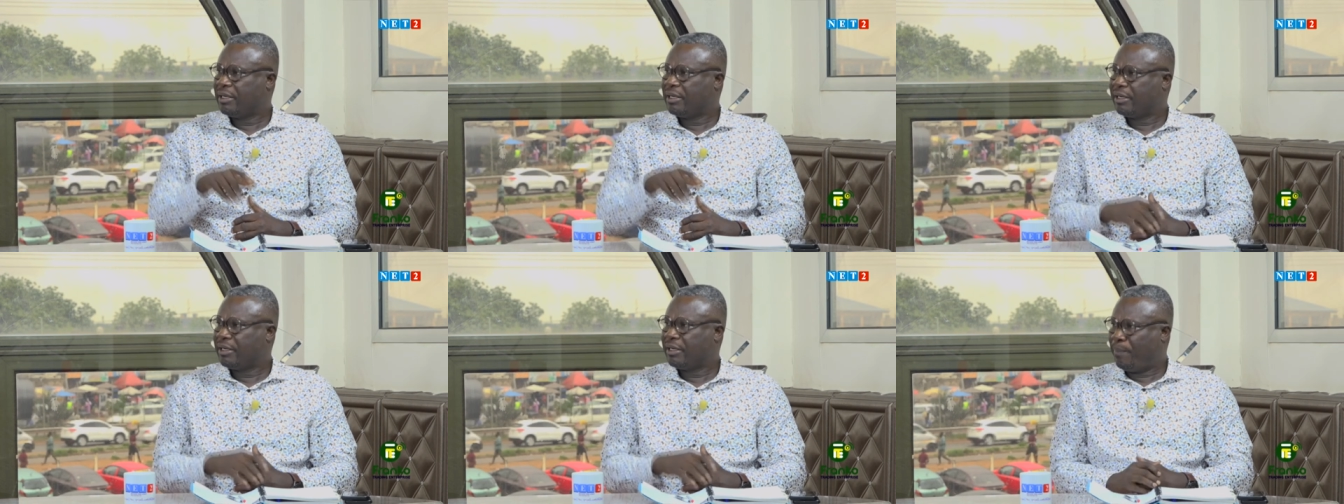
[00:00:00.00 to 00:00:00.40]

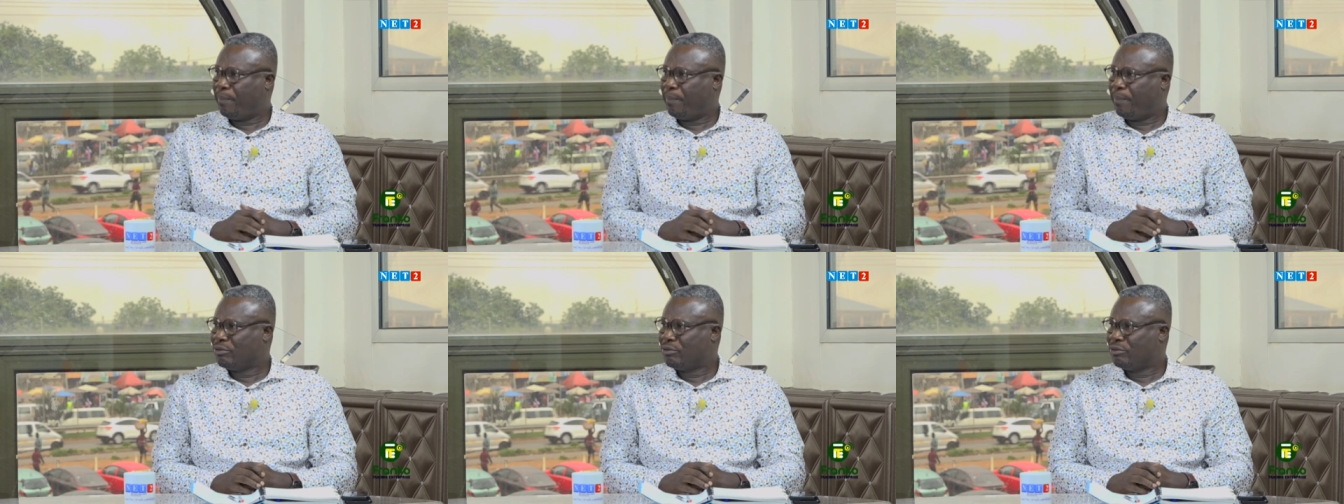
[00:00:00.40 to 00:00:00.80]
the
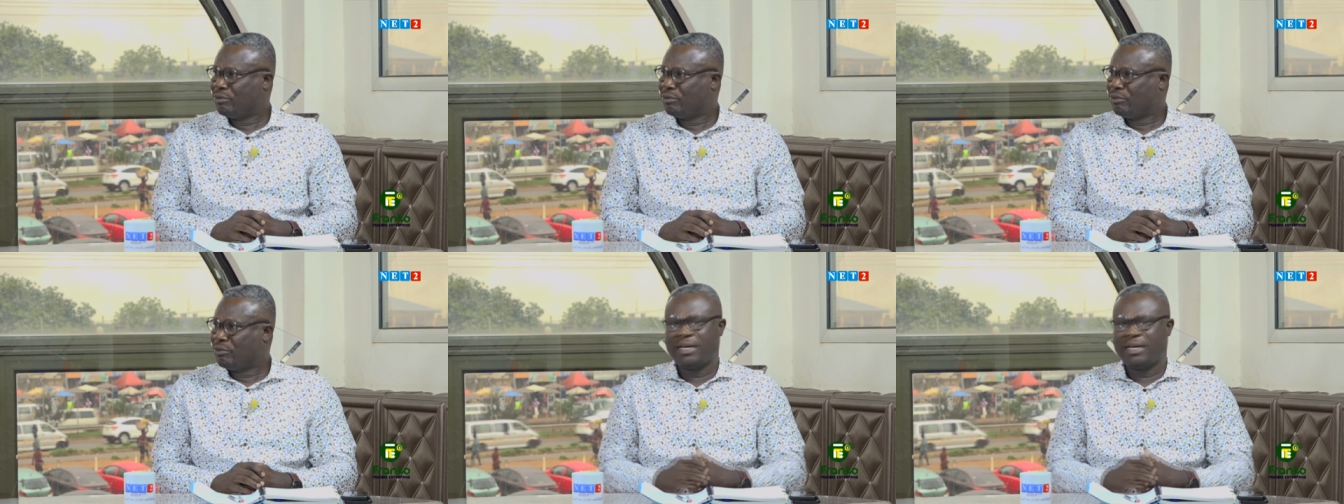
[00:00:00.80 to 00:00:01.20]
party, no.
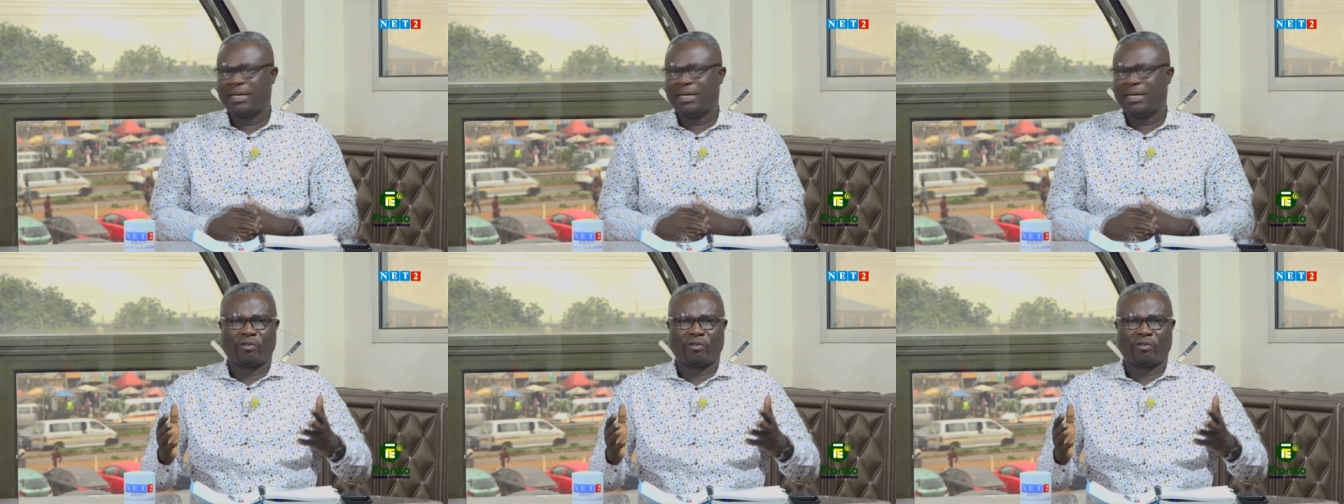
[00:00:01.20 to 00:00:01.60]
Say you
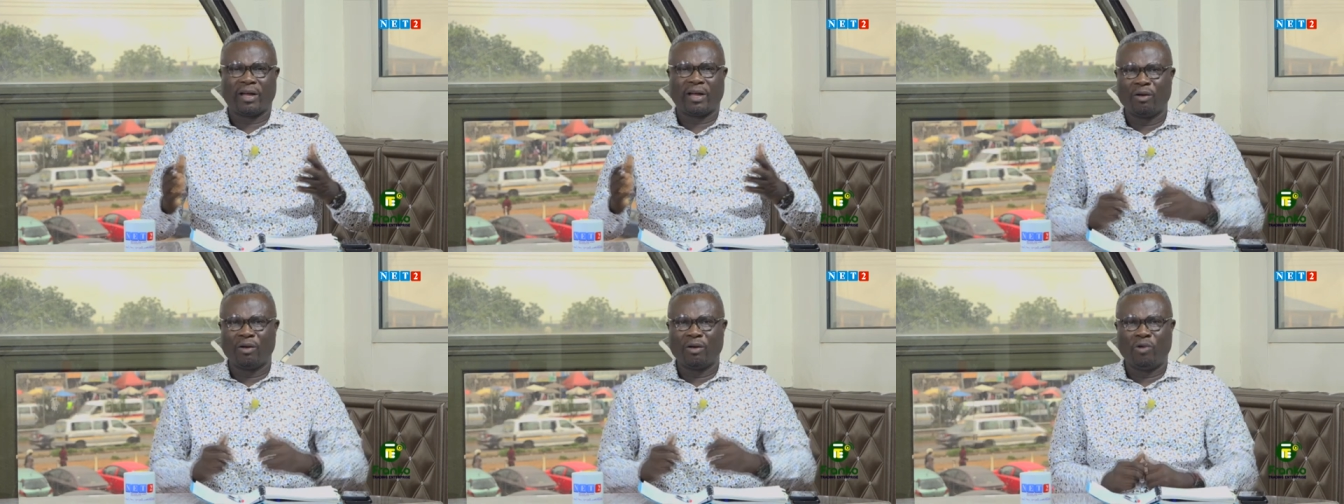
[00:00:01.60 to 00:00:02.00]
are sorry I
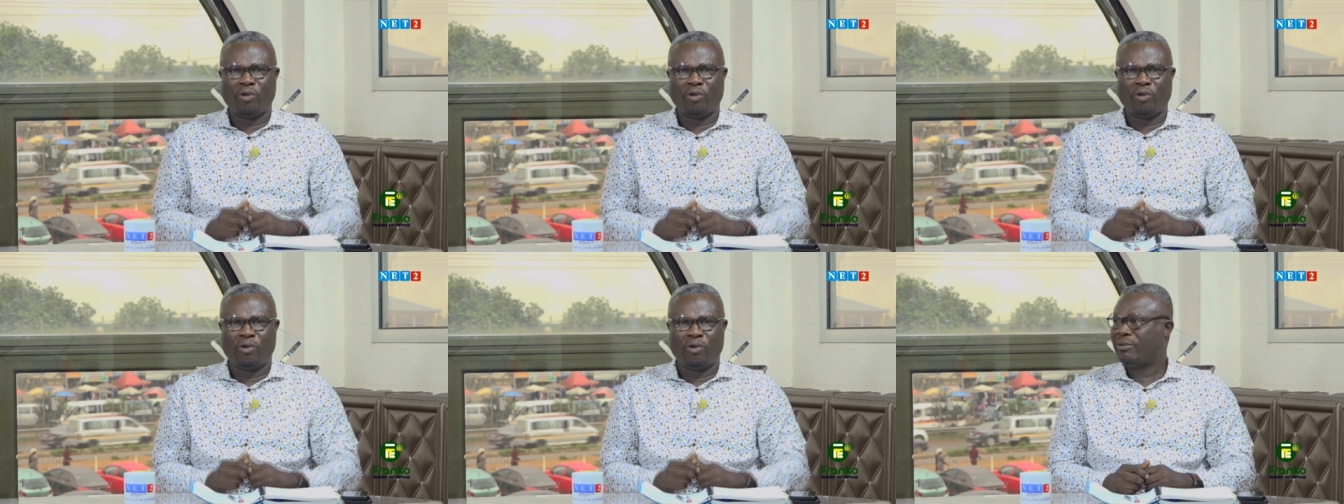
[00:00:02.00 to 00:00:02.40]

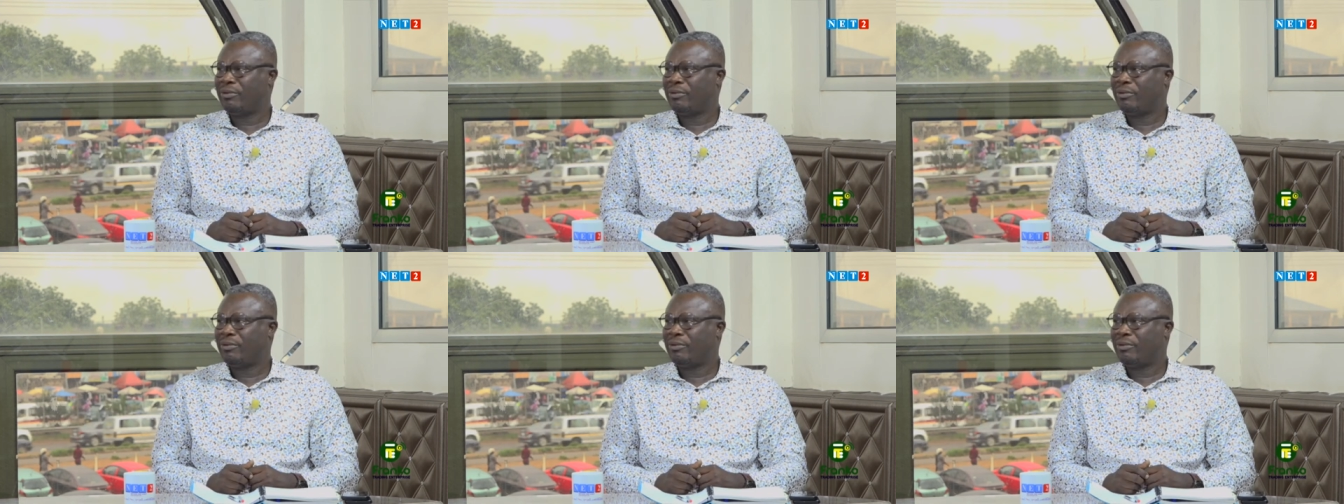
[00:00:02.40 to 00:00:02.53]
you know.